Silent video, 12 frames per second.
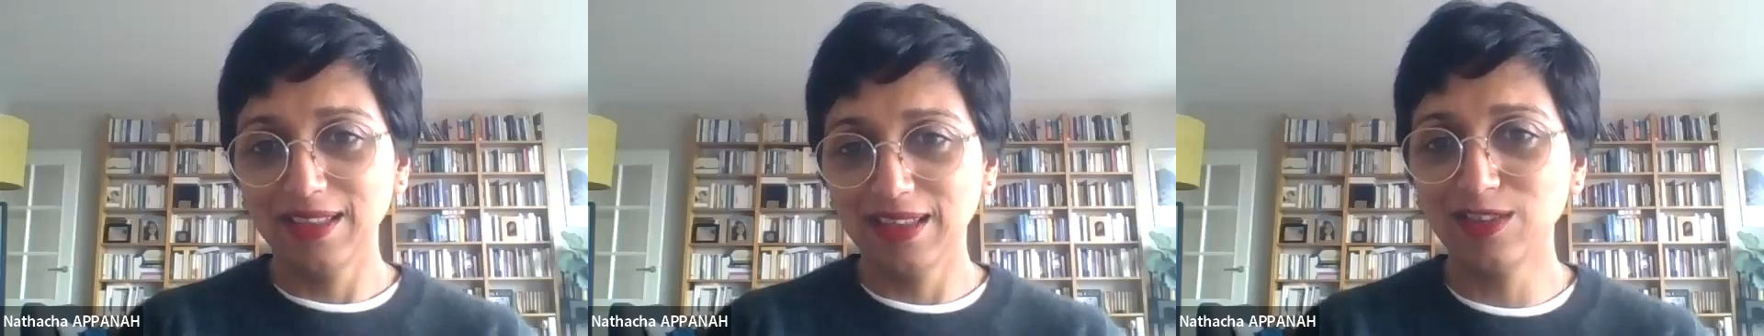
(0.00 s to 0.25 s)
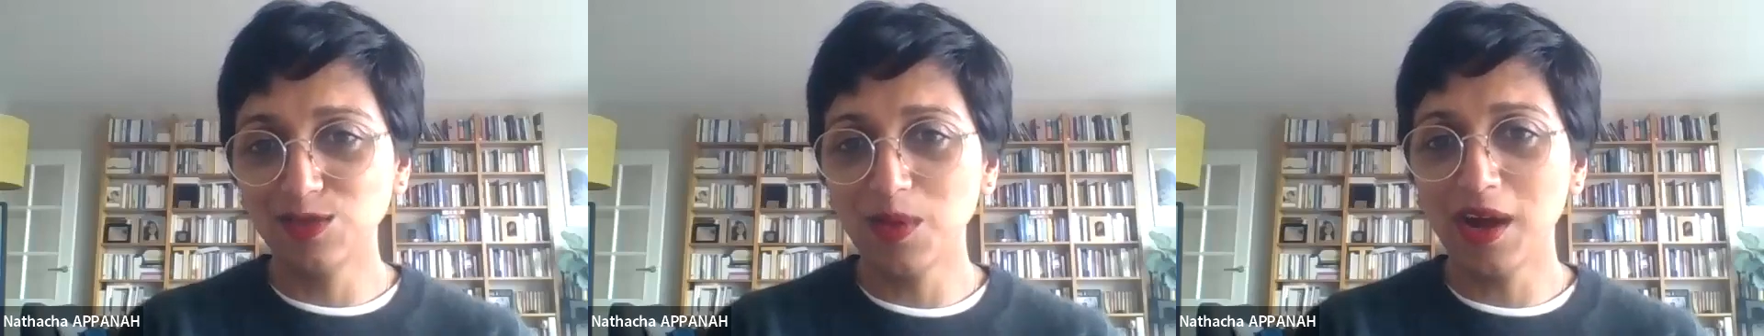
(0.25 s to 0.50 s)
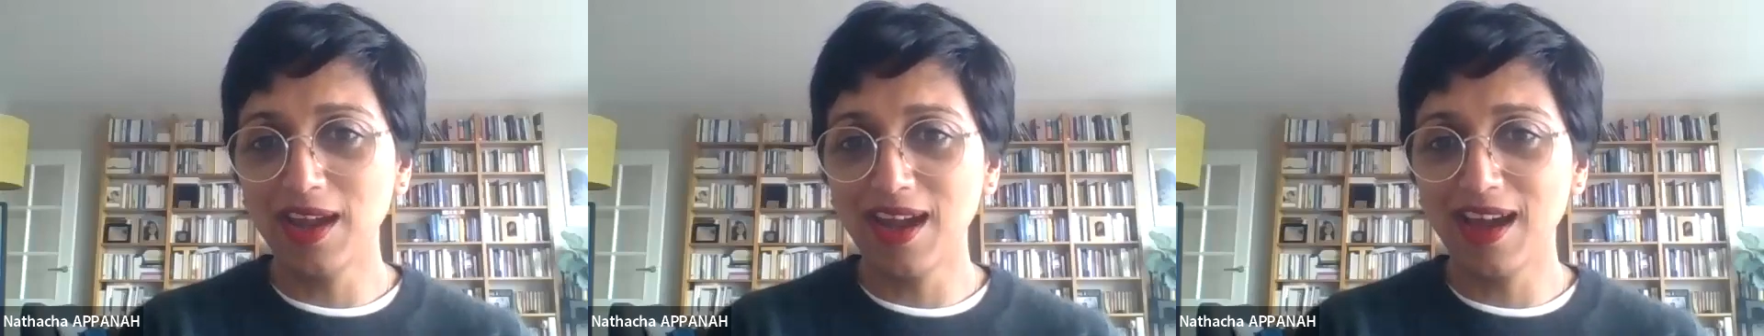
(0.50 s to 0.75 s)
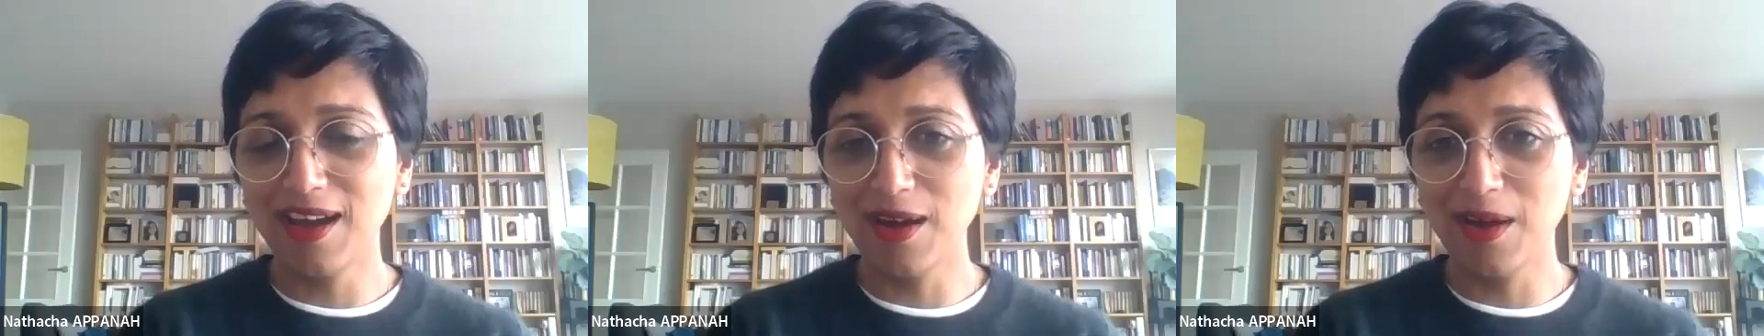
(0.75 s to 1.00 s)
That's why
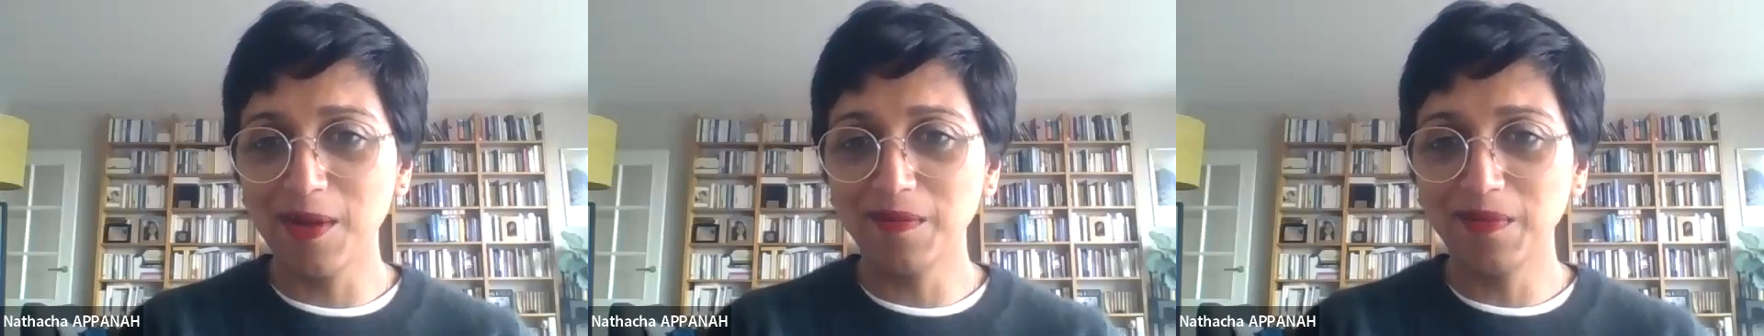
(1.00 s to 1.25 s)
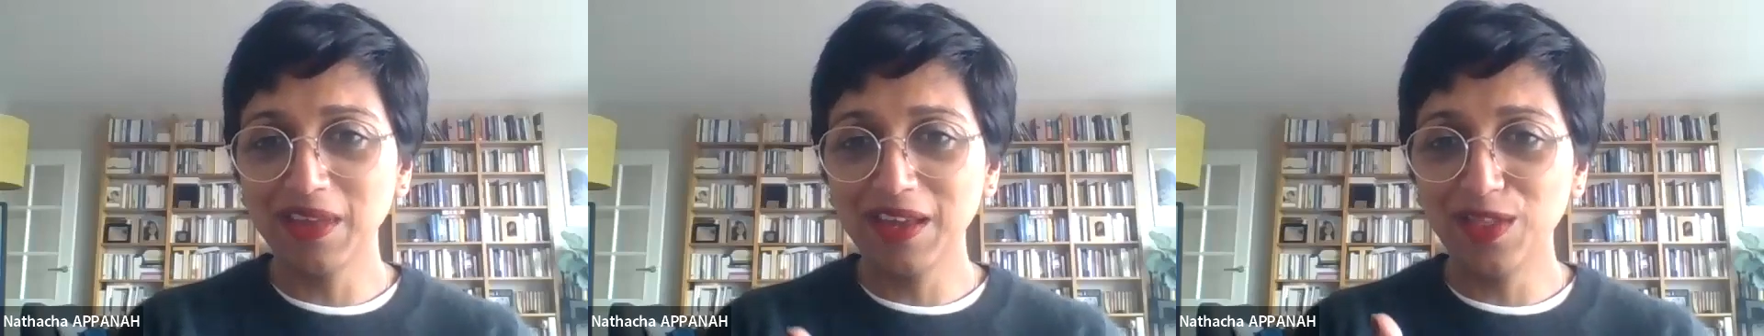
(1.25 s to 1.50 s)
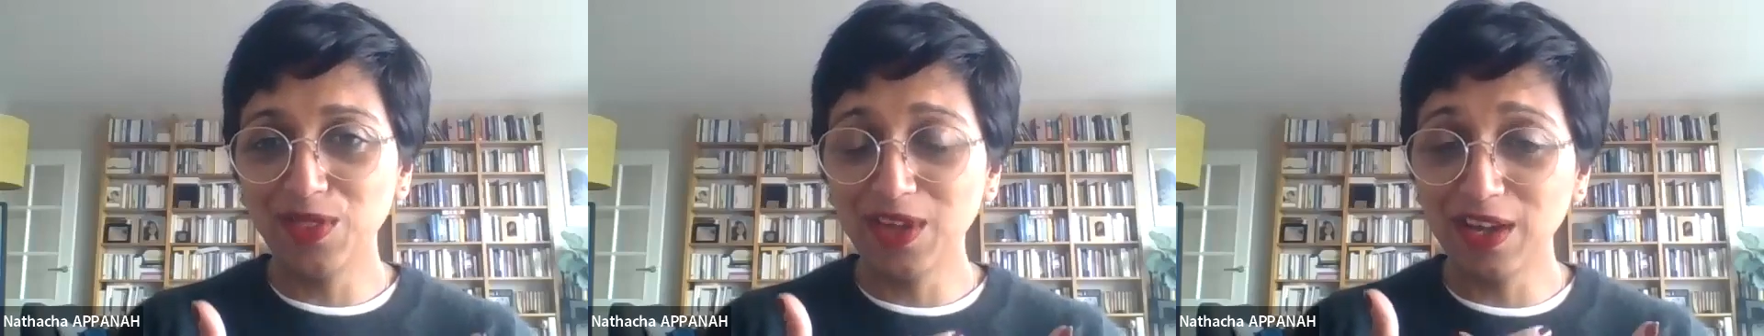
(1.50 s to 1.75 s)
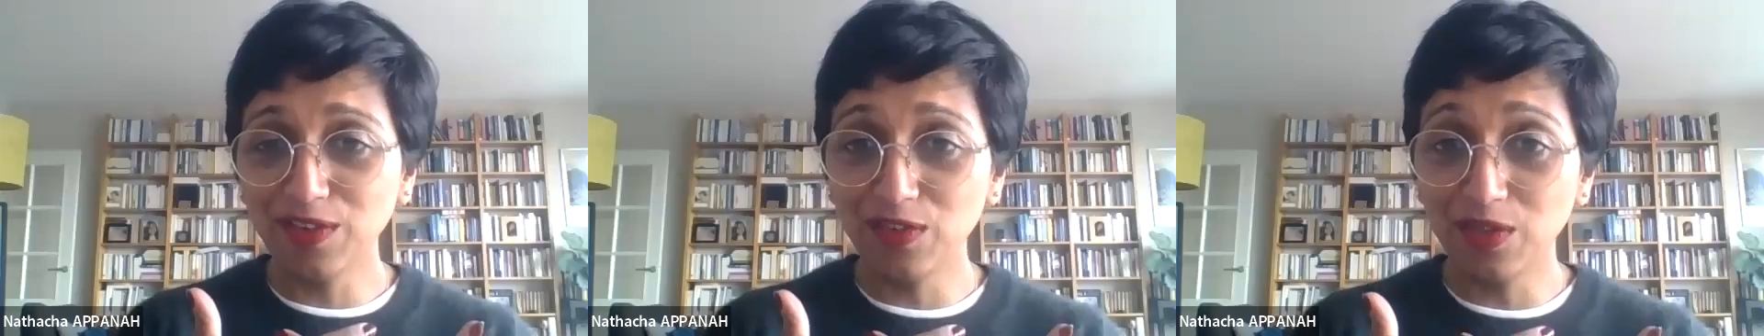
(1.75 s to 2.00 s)

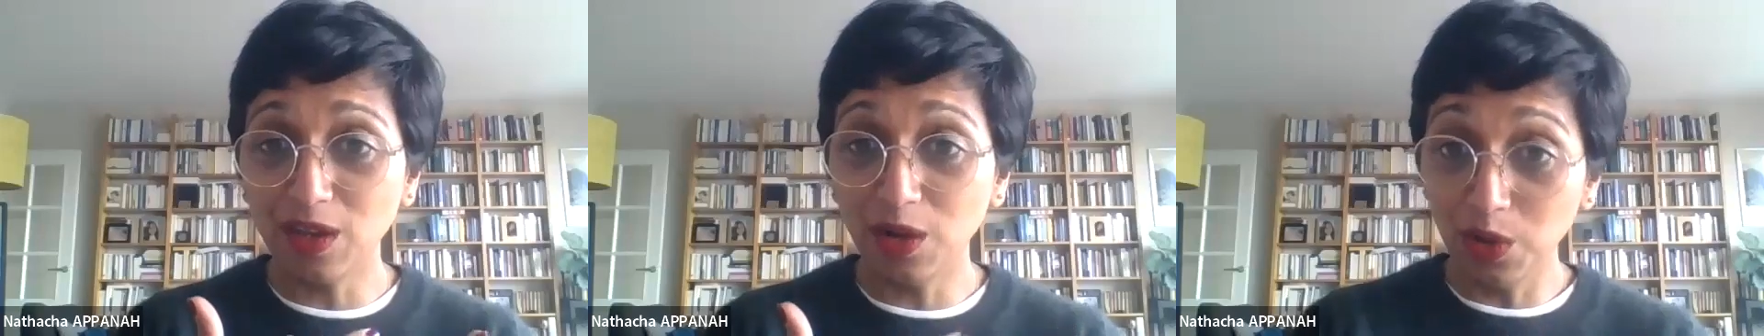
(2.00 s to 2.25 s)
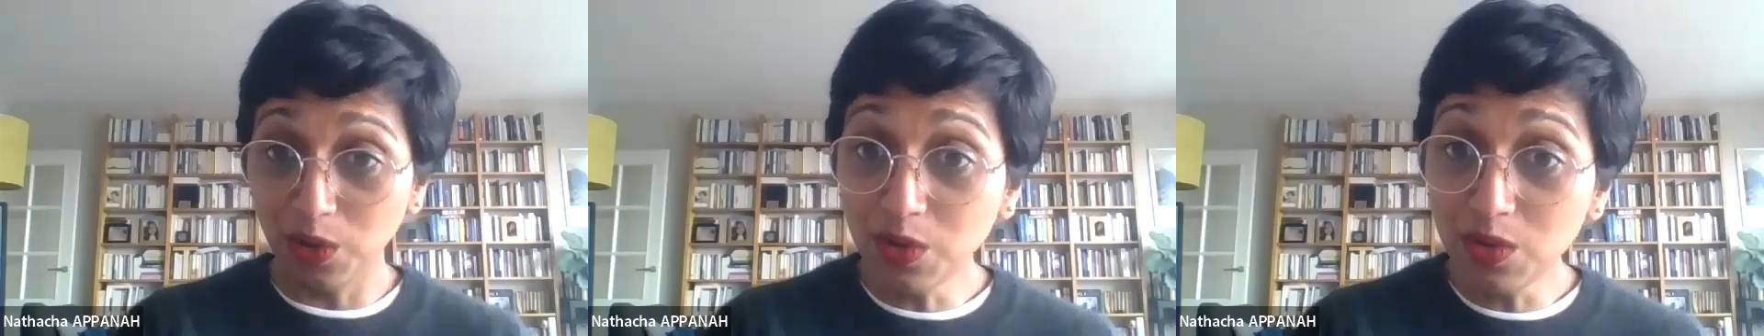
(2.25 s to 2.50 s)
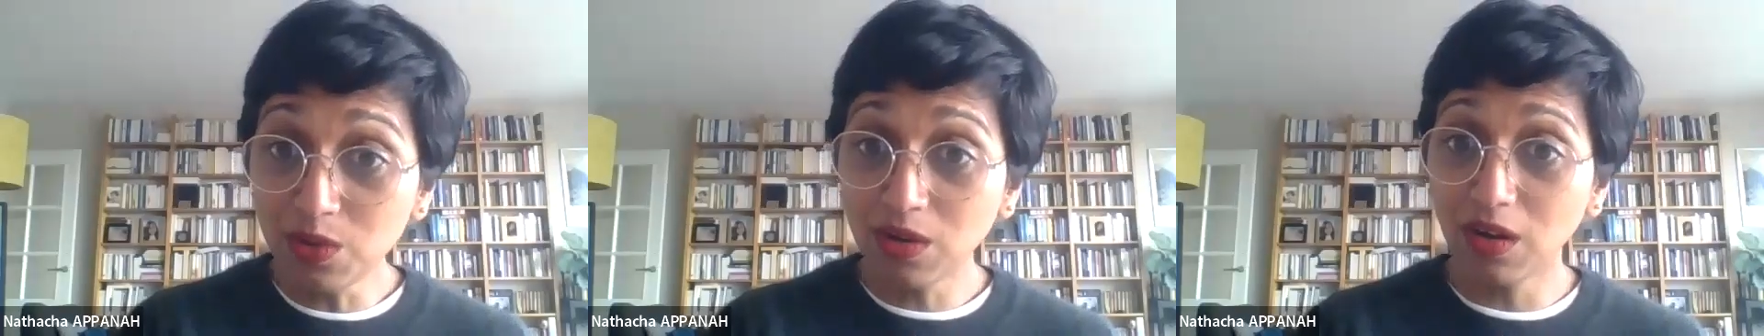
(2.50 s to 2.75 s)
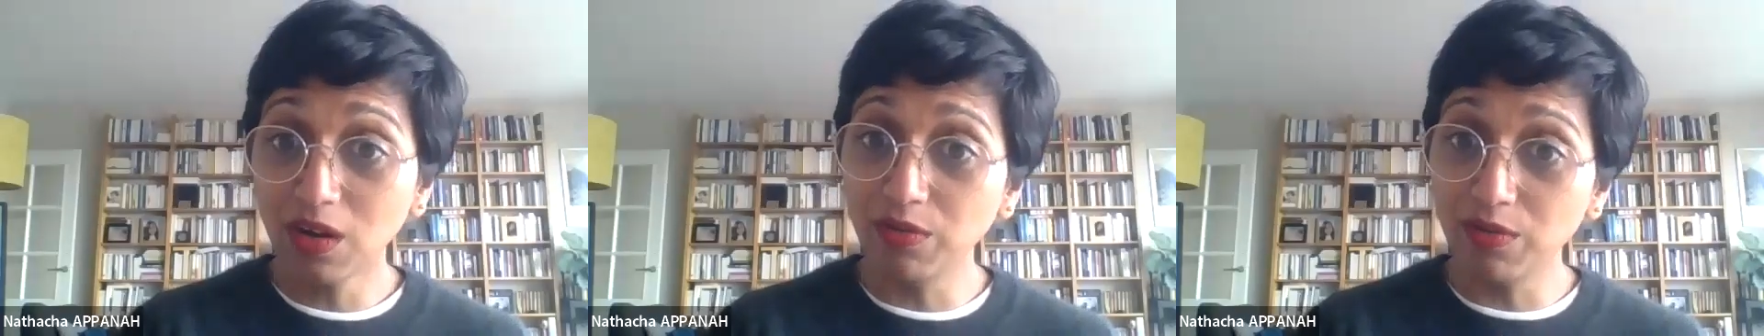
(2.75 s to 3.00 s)
there's Lou,
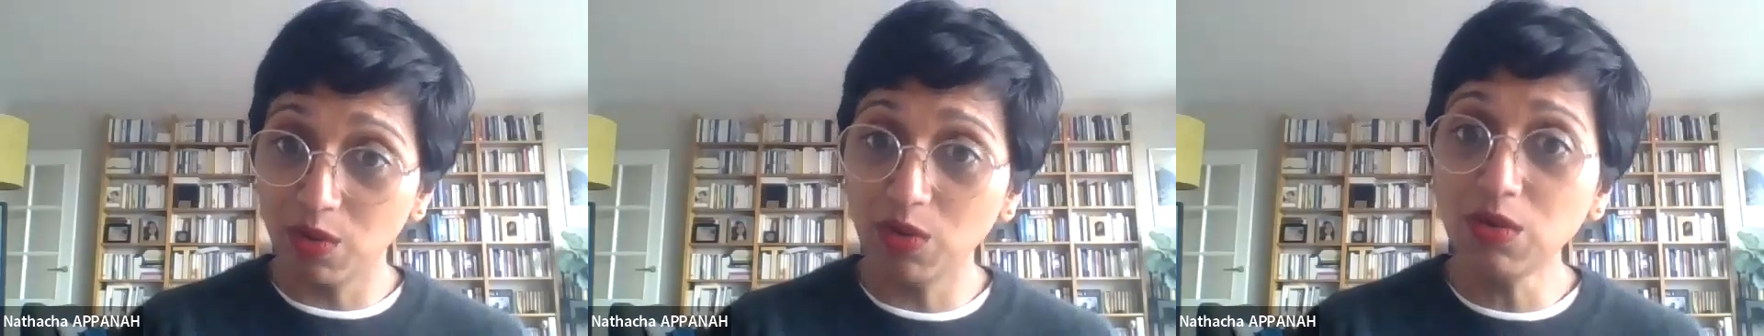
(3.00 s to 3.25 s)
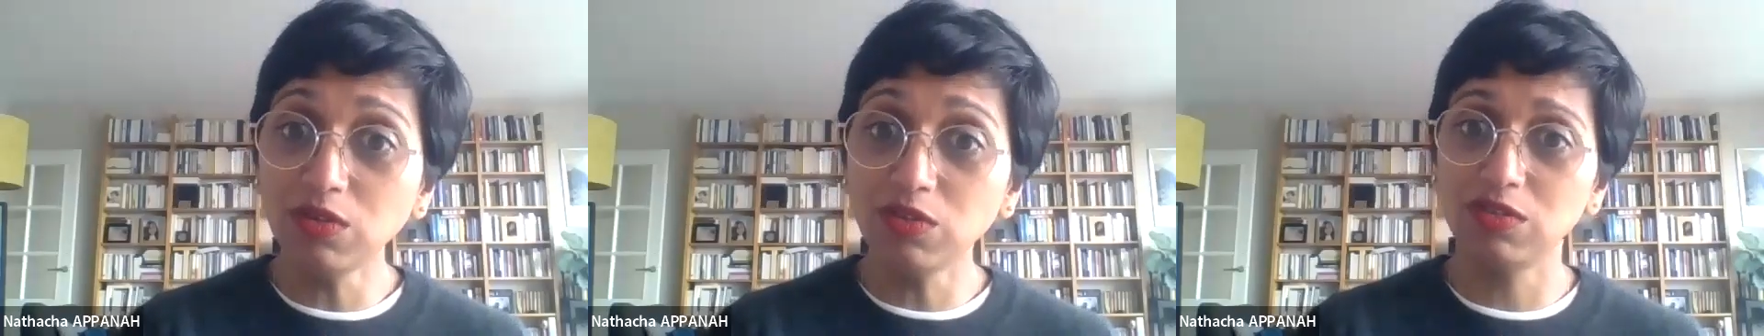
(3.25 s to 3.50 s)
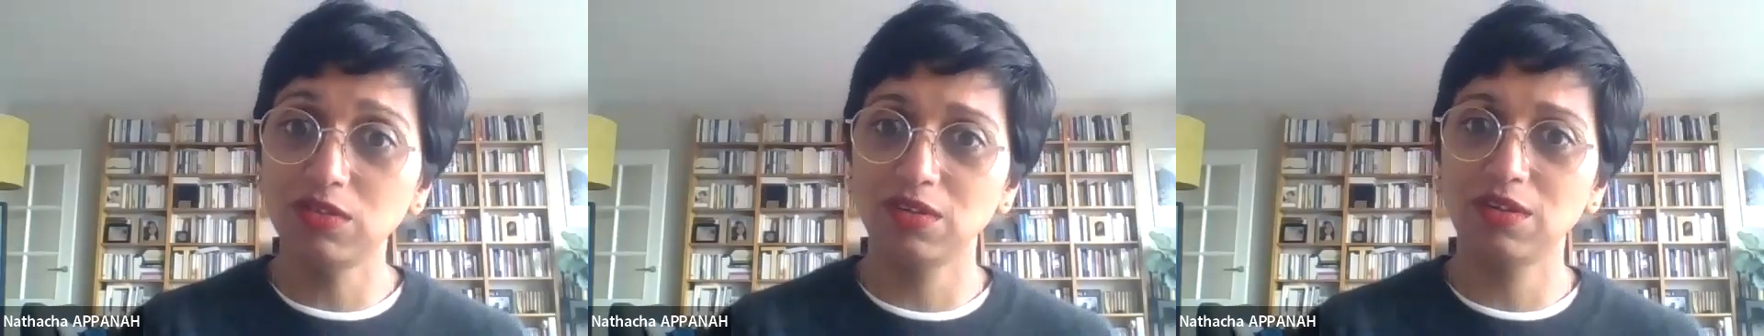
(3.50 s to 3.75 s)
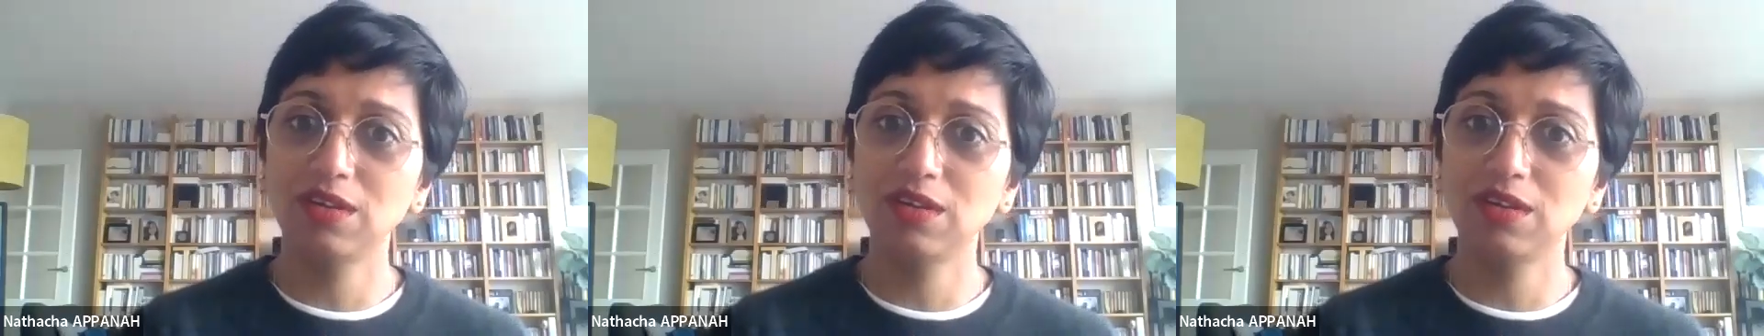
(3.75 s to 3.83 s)
of course,